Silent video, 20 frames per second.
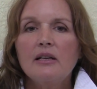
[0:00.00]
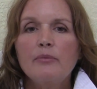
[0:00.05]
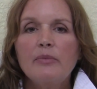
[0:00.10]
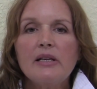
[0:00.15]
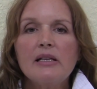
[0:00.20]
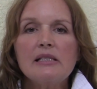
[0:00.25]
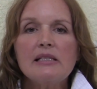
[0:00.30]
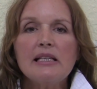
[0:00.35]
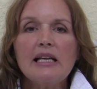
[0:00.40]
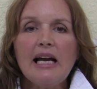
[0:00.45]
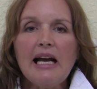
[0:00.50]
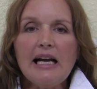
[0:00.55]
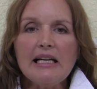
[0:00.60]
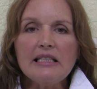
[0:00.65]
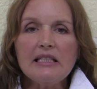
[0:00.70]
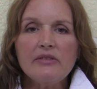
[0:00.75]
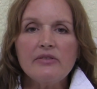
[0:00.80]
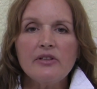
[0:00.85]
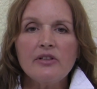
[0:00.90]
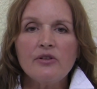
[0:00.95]
Because the
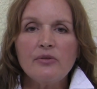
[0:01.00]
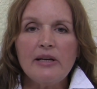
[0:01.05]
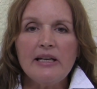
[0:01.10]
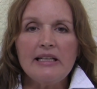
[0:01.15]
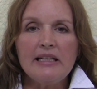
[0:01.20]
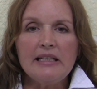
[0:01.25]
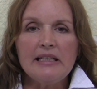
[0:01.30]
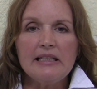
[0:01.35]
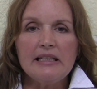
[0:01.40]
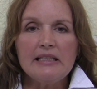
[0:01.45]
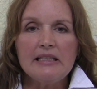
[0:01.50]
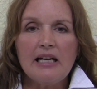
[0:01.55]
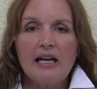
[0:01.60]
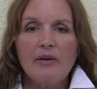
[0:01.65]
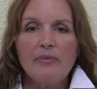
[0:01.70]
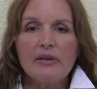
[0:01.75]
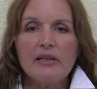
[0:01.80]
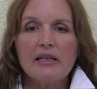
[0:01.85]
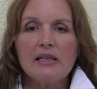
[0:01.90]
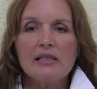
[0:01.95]
active ingredient in
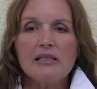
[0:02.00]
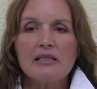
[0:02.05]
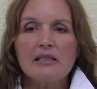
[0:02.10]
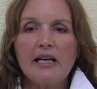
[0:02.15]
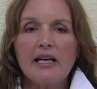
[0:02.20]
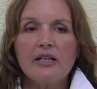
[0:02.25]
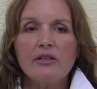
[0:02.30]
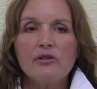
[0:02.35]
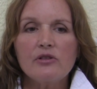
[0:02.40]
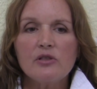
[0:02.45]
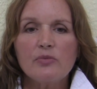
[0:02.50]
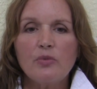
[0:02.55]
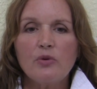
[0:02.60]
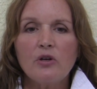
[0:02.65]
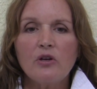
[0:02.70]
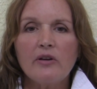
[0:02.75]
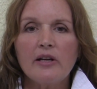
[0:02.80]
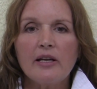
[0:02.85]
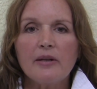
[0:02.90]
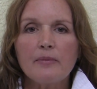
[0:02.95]
Atopica is
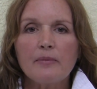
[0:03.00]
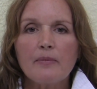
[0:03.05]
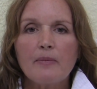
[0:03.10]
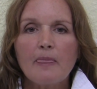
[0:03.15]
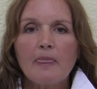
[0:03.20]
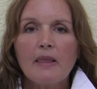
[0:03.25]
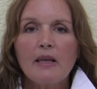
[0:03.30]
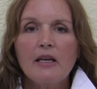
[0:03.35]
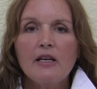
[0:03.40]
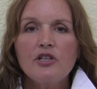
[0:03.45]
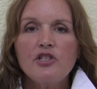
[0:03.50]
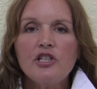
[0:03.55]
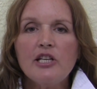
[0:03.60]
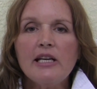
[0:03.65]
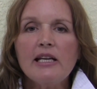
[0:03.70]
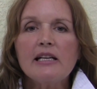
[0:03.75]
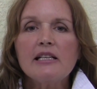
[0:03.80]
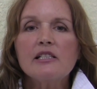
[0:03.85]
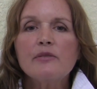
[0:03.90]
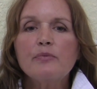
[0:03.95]
cyclosporine,
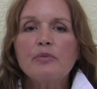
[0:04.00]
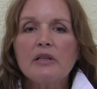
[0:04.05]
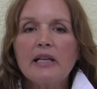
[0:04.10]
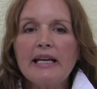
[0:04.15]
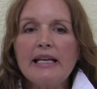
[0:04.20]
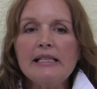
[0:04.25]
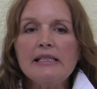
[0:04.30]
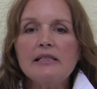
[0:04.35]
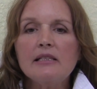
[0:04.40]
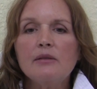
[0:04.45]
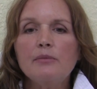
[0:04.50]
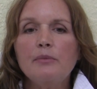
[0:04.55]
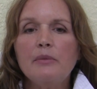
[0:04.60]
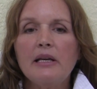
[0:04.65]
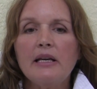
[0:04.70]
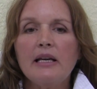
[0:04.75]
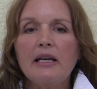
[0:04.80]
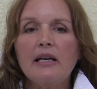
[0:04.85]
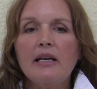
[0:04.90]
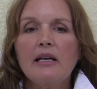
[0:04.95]
she explained to
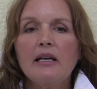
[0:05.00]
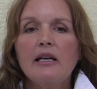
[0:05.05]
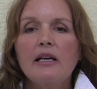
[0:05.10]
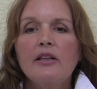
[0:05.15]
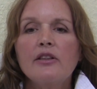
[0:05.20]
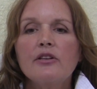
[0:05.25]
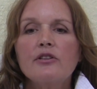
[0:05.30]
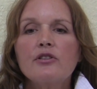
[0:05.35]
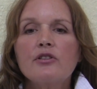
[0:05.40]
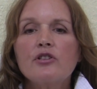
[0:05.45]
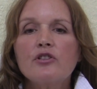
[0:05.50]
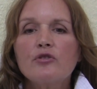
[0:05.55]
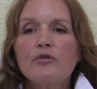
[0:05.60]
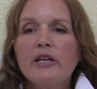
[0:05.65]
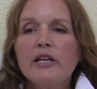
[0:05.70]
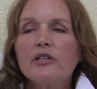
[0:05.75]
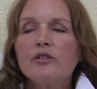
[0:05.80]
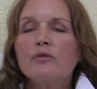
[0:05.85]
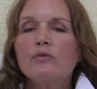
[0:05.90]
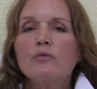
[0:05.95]
me the
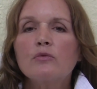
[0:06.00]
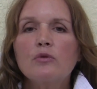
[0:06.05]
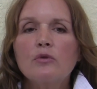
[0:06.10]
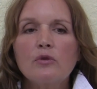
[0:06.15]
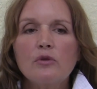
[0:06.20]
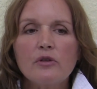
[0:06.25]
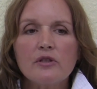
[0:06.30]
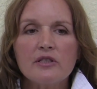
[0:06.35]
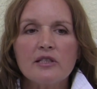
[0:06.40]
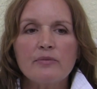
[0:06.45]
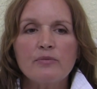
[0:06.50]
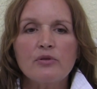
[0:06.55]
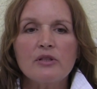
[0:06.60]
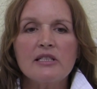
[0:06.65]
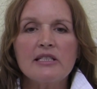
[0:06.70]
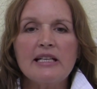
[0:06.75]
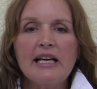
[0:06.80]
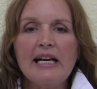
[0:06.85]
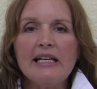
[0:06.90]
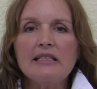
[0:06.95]
strict rules and
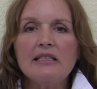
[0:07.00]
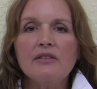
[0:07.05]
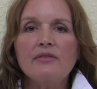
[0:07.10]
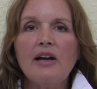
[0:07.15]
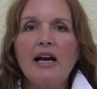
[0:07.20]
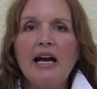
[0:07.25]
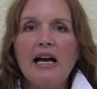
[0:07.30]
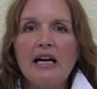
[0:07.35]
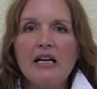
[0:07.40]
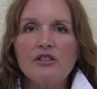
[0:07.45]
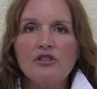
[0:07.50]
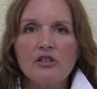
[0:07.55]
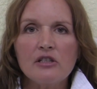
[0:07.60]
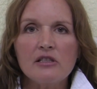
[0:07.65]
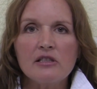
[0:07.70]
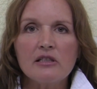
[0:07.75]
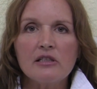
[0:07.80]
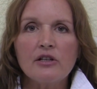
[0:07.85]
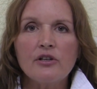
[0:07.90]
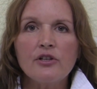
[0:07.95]
protective
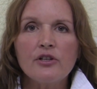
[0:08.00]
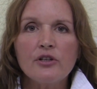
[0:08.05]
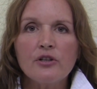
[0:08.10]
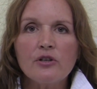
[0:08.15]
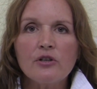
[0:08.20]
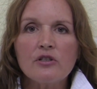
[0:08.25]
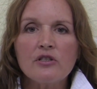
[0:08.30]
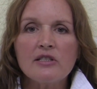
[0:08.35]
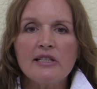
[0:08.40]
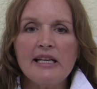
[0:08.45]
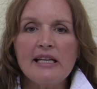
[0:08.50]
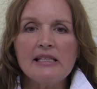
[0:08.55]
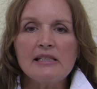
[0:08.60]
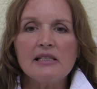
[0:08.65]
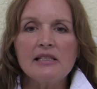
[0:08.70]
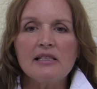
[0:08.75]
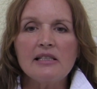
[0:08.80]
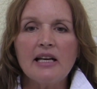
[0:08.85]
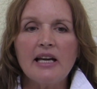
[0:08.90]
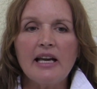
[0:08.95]
actions that a nurse needs
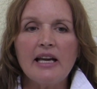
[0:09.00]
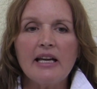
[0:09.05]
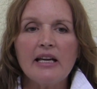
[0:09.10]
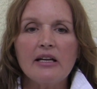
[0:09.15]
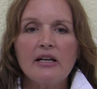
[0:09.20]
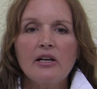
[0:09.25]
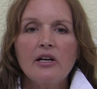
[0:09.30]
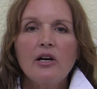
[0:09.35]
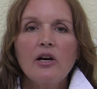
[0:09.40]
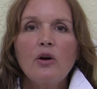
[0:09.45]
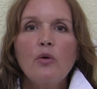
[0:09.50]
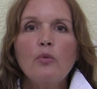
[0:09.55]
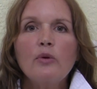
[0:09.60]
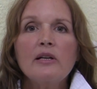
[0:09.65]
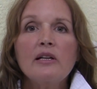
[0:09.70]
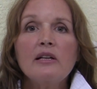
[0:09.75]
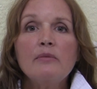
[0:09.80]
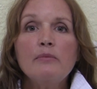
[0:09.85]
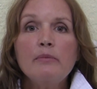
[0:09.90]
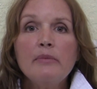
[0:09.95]
to take when
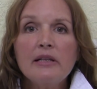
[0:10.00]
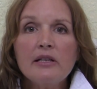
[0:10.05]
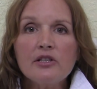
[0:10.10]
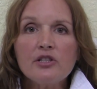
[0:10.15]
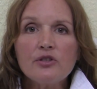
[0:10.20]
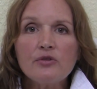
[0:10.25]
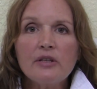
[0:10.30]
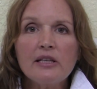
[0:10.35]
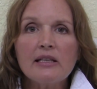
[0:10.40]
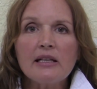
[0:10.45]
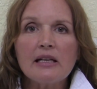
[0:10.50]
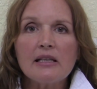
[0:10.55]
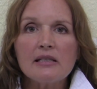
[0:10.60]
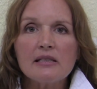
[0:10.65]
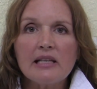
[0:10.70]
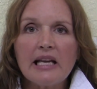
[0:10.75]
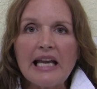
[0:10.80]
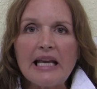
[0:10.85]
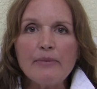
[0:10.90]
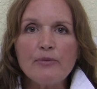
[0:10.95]
administering that
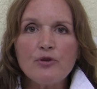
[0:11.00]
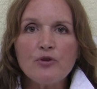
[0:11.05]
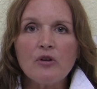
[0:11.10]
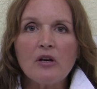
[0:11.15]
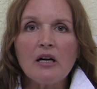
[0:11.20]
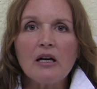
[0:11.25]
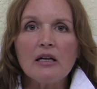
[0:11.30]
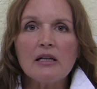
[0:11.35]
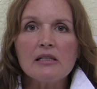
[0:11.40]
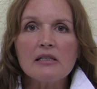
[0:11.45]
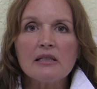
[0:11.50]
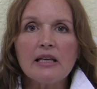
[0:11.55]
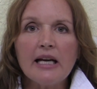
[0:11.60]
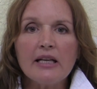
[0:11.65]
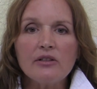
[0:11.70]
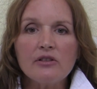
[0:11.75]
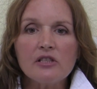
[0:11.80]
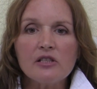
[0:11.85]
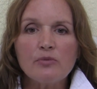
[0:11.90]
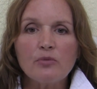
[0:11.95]
same drug,
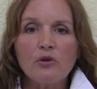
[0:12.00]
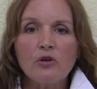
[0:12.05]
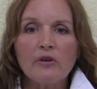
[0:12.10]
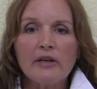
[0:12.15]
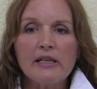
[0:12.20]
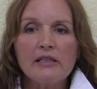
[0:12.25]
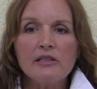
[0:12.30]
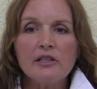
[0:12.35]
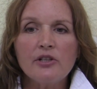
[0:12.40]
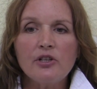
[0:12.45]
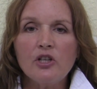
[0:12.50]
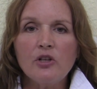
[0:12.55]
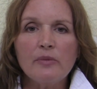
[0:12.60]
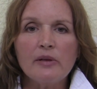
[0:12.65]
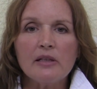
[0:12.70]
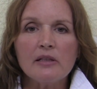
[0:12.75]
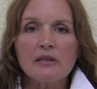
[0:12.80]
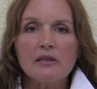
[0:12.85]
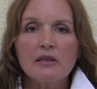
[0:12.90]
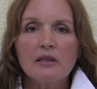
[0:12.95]
cyclosporine, to
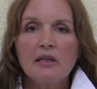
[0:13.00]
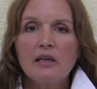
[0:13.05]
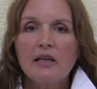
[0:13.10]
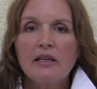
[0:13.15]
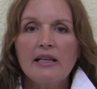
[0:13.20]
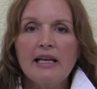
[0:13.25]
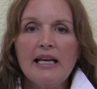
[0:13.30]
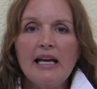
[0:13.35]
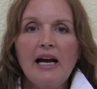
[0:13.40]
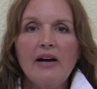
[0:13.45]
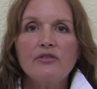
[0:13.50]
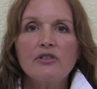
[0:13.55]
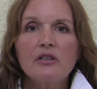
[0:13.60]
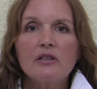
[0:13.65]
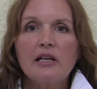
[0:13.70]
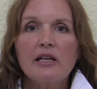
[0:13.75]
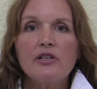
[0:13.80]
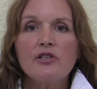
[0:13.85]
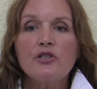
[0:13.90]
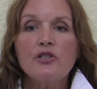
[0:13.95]
humans. They have
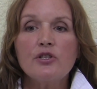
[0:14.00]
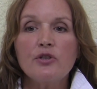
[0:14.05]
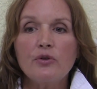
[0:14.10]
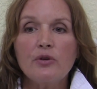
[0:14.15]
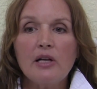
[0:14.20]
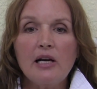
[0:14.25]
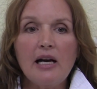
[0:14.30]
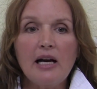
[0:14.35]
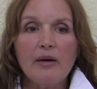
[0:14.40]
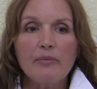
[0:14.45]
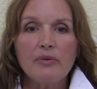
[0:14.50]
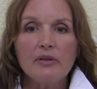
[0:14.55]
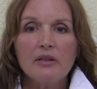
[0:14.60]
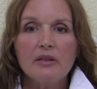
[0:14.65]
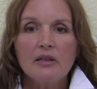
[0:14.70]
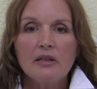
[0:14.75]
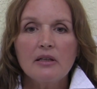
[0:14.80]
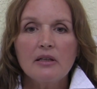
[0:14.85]
to suit up.